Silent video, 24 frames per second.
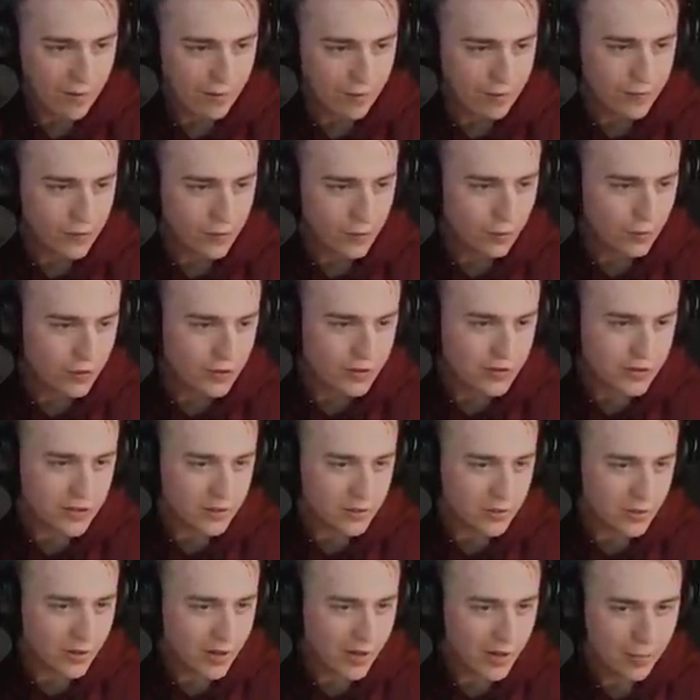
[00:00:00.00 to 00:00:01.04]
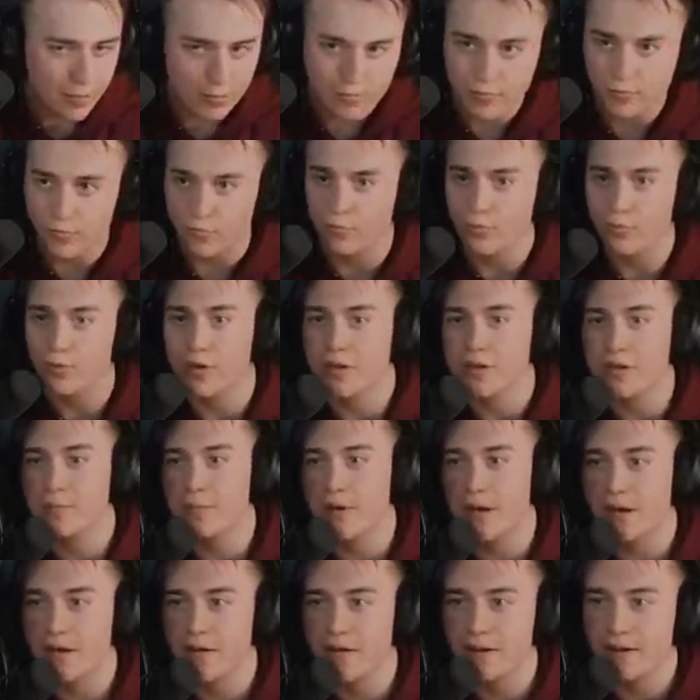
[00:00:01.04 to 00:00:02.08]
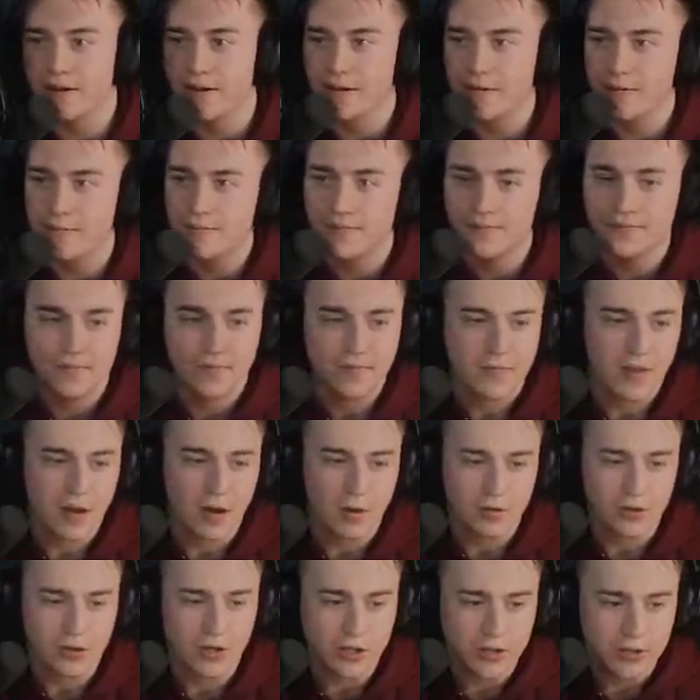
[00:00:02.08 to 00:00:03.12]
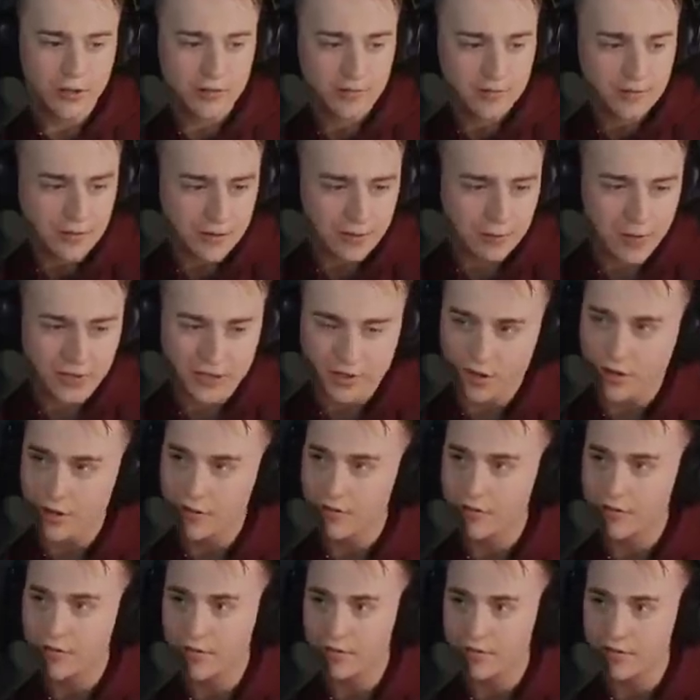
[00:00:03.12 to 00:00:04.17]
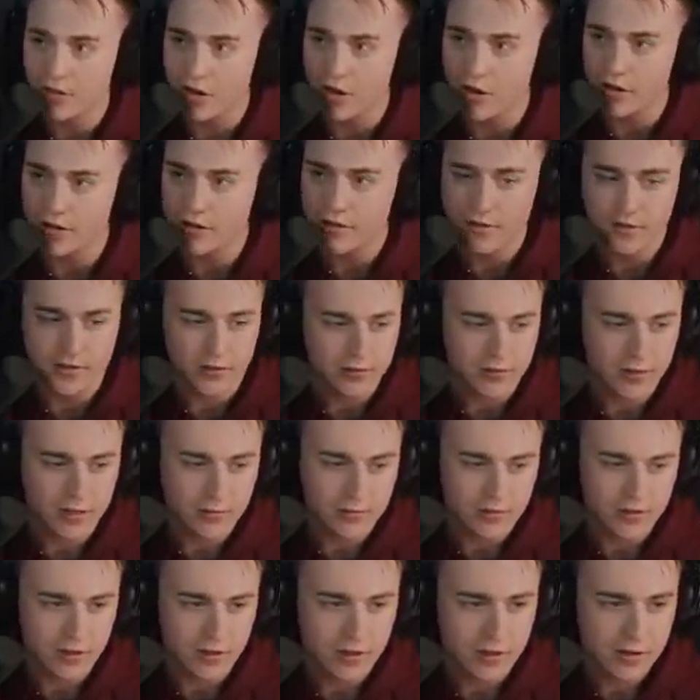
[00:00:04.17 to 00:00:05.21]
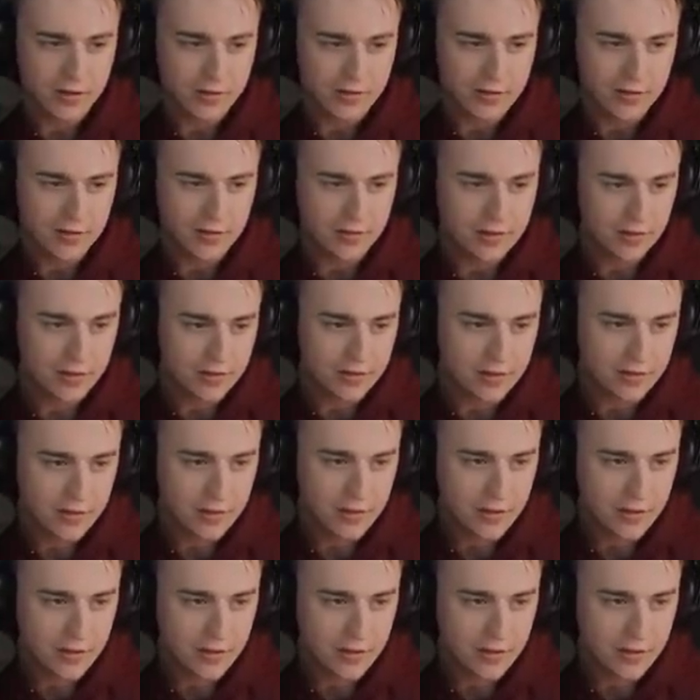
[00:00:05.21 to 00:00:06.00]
few reasons why I'm really bad right now. Oh shit, you've been ta talking this whole time. Sorry, still chill.